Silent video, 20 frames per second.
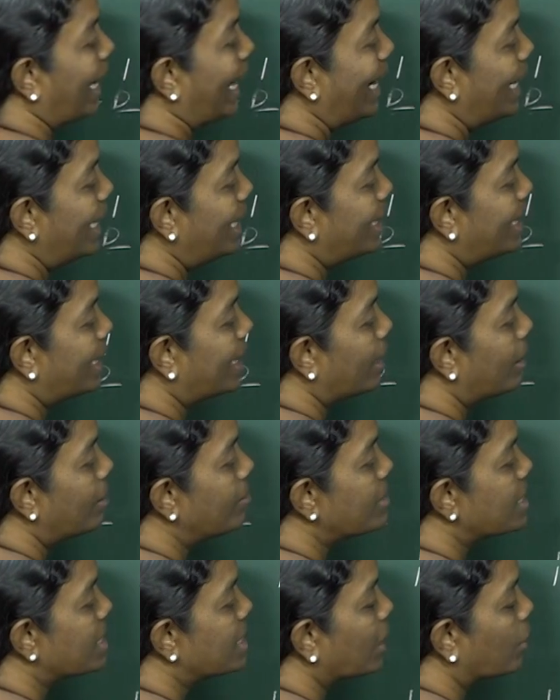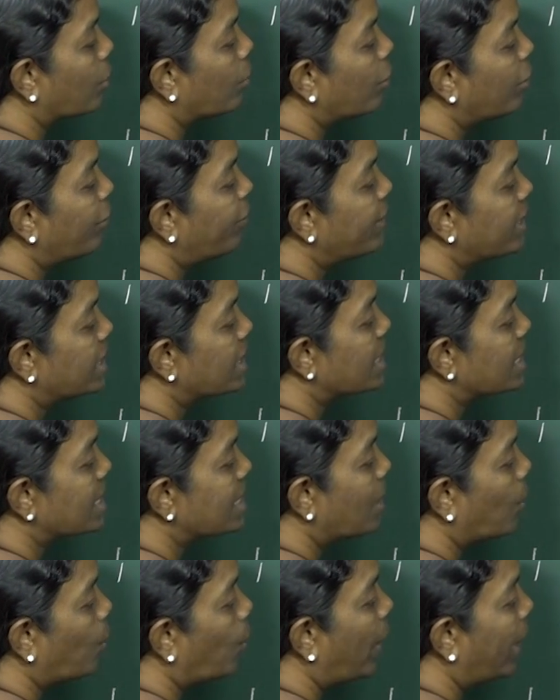end terms, the
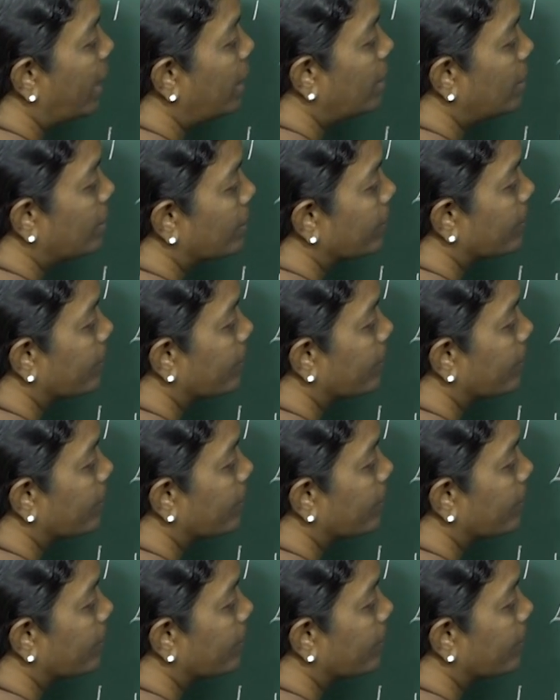coefficients are 1.